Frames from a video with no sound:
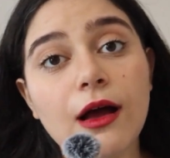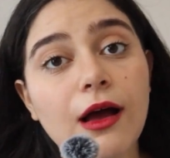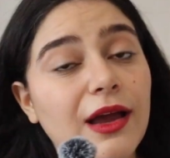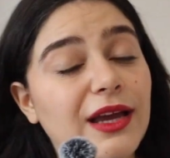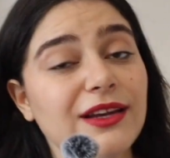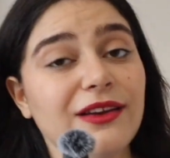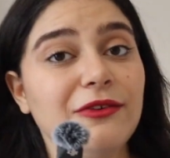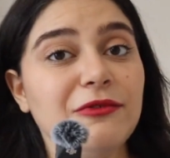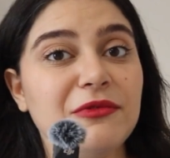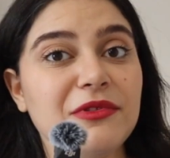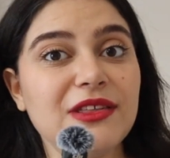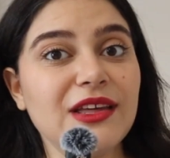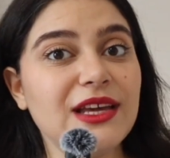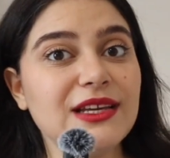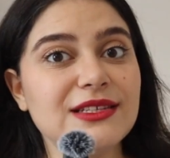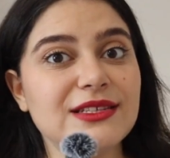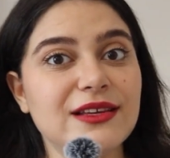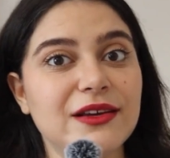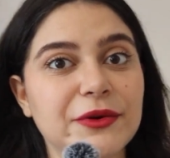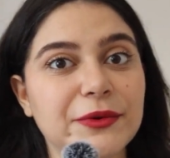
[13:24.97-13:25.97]
I don't
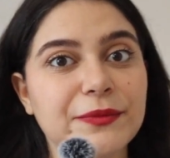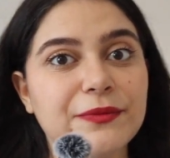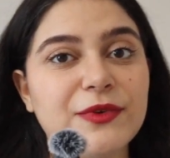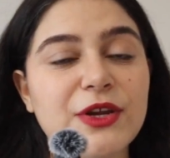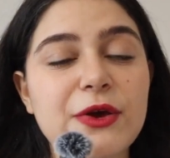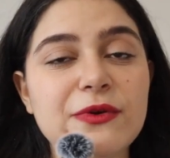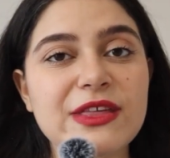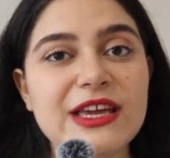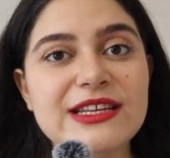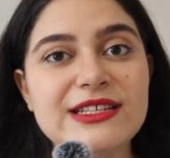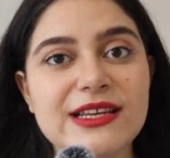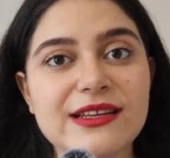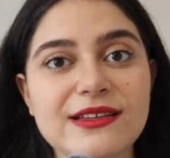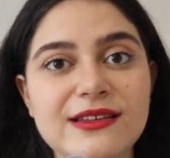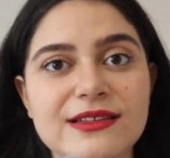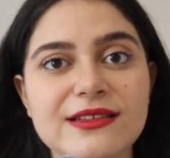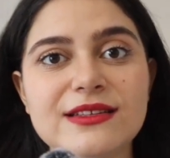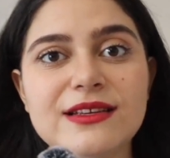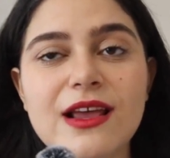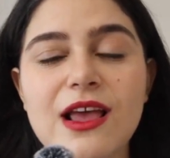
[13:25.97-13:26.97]
think so. No, they
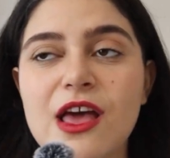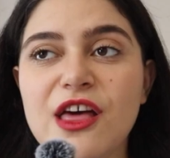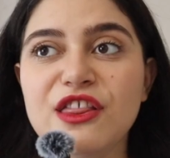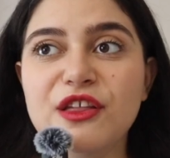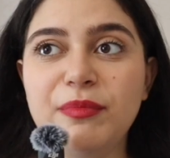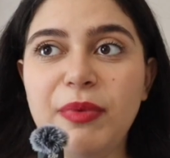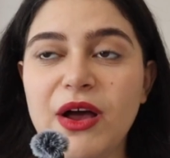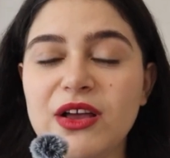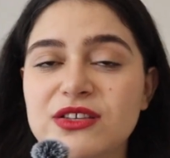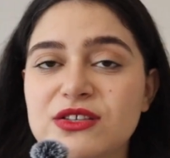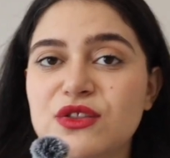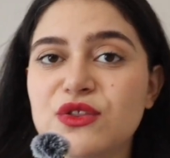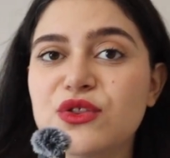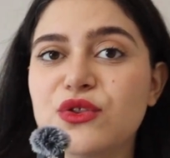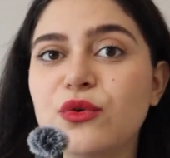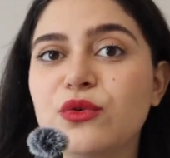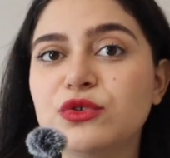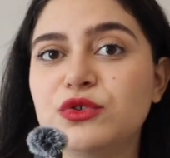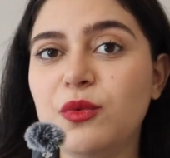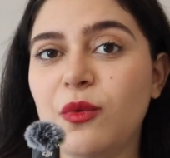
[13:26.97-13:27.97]
didn't. The person
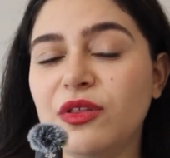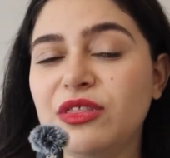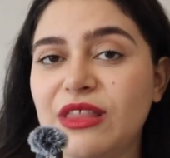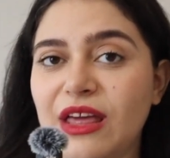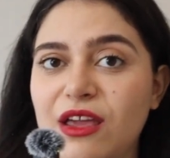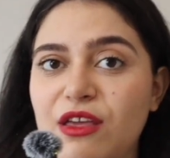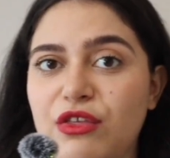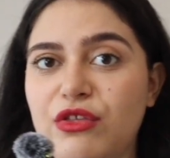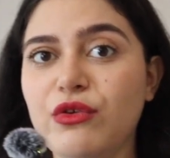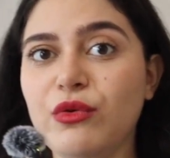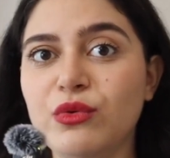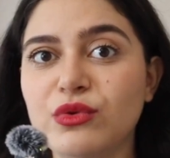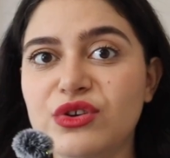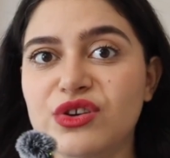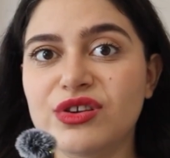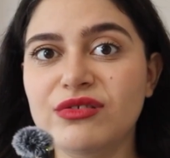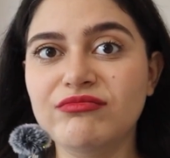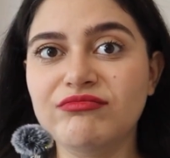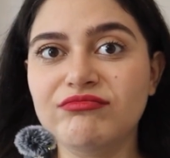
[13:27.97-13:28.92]
thought what they thought.